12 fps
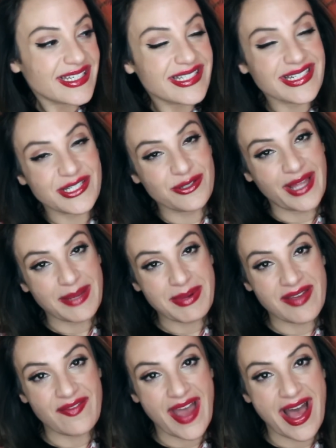did you like
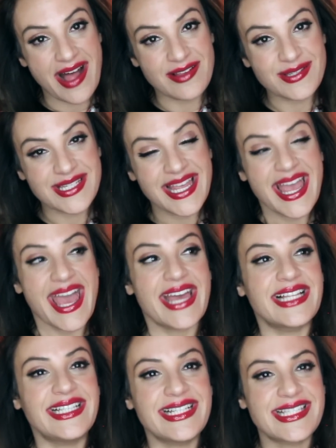my vows?
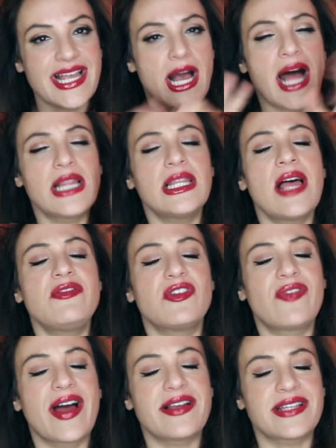And Clint's like, I loved
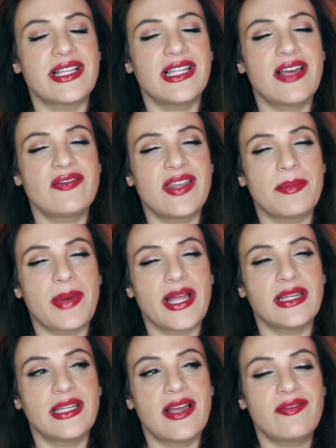your vows. I love them.
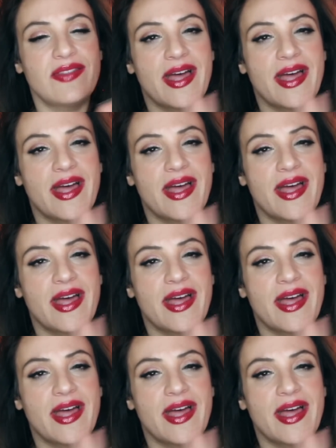I love